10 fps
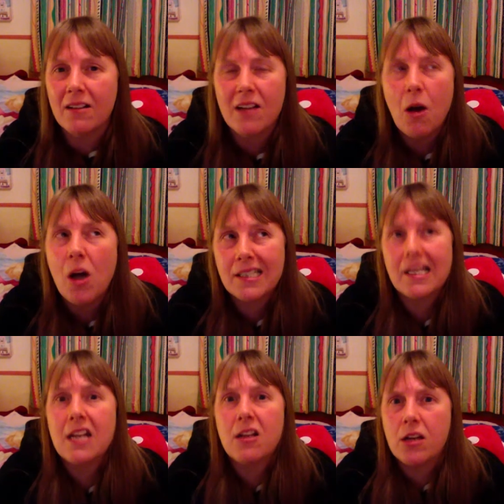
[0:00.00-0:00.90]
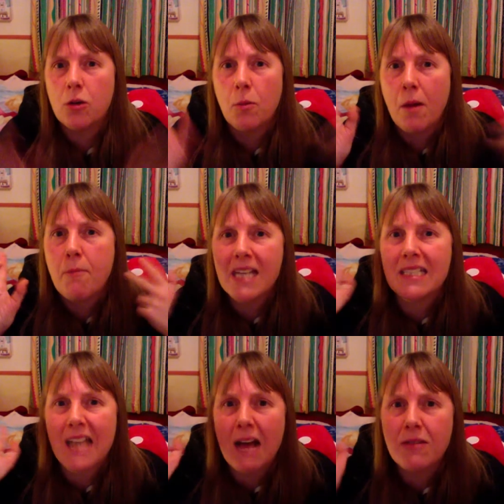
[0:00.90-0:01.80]
You know, I'd say, like, you're my
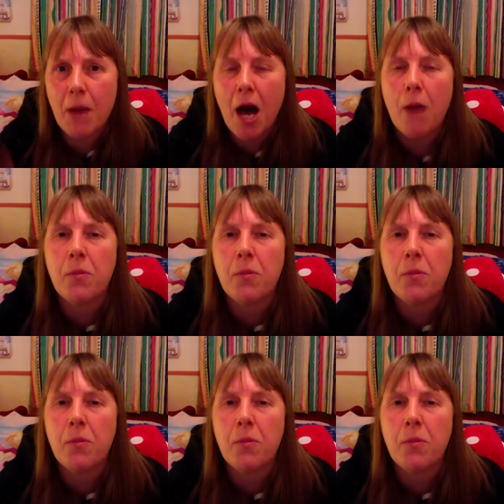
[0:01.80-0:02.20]
mate down the pub.